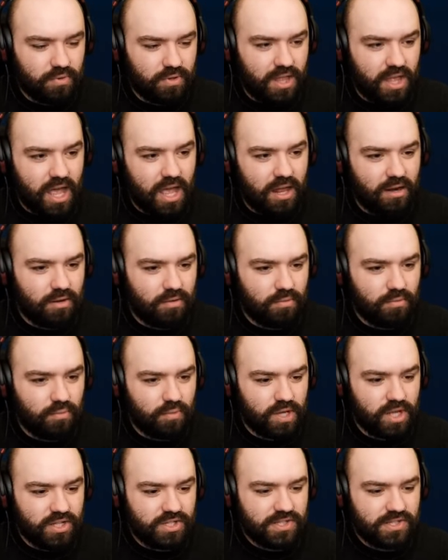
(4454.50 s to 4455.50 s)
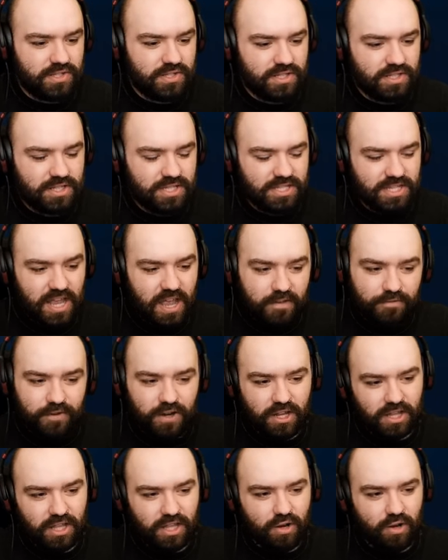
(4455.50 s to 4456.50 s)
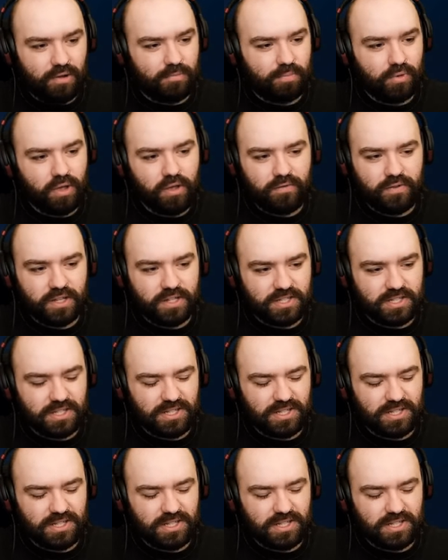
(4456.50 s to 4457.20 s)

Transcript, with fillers: that it's definitely not perfect.